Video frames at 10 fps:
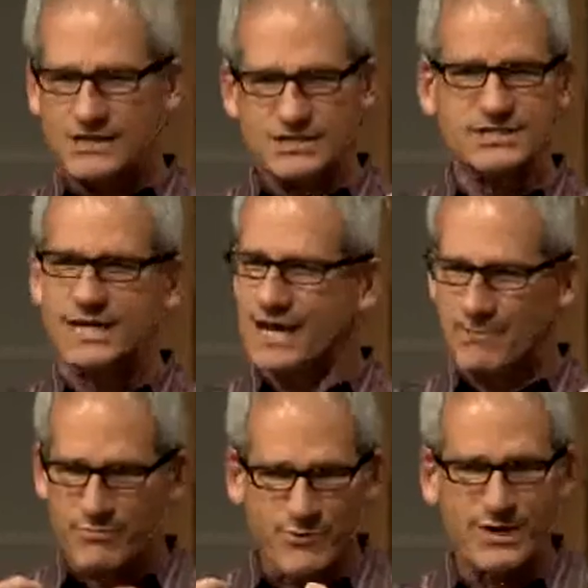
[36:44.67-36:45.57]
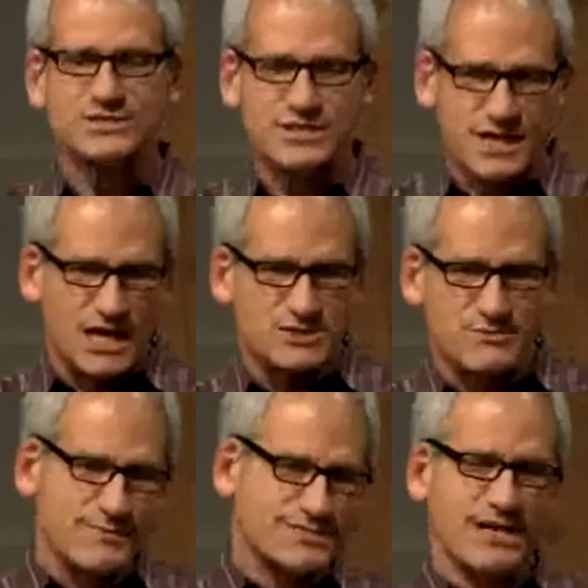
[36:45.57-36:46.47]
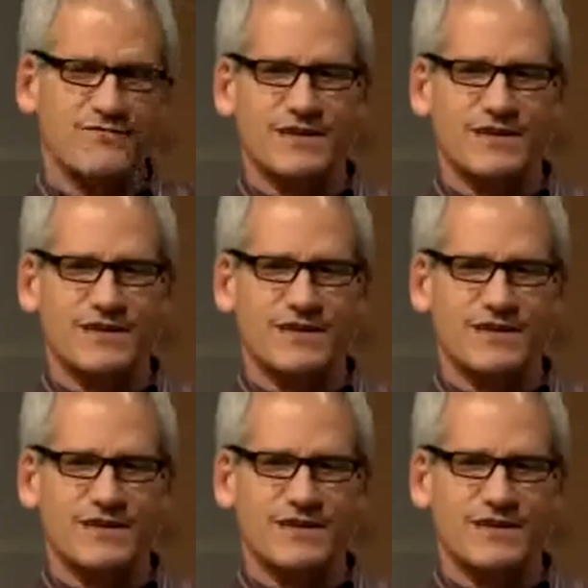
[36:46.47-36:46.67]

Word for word: just sing and I'll preach the gospel to myself.